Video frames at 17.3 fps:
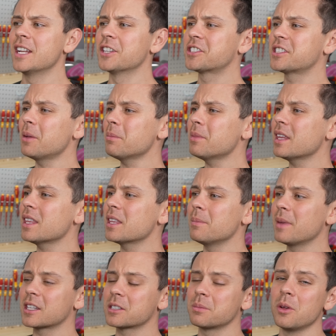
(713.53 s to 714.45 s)
Now, something that
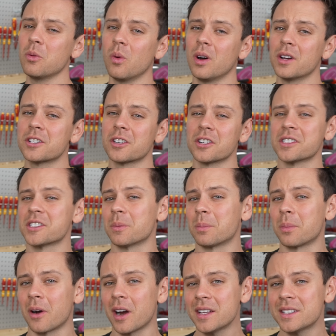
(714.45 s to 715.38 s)
makes me wonder is the
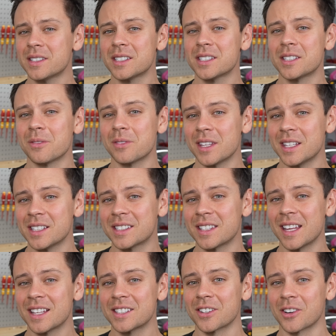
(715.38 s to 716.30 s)
prices of these
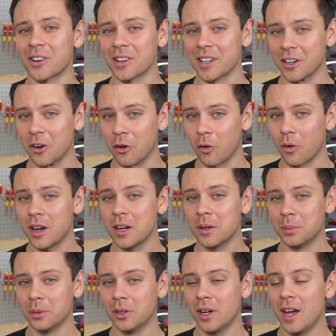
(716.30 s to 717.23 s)
things are
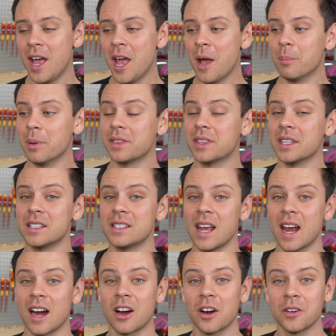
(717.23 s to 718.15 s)
incredible, but the
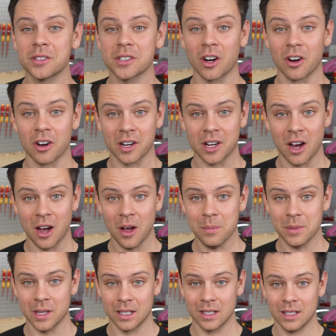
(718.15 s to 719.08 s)
tariffs are
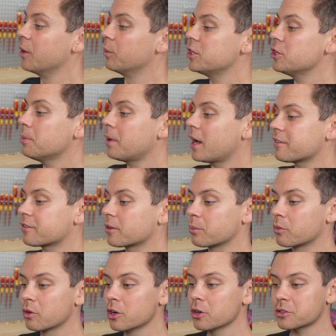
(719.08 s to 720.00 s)
coming. When you buy
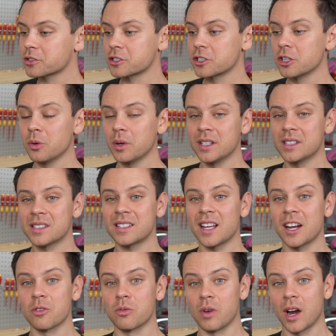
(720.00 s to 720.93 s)
from Ruixu, it's
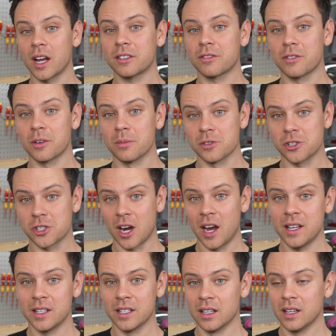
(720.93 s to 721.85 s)
direct from
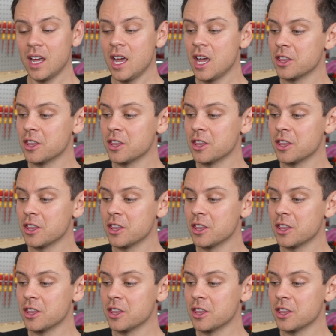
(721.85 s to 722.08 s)
China.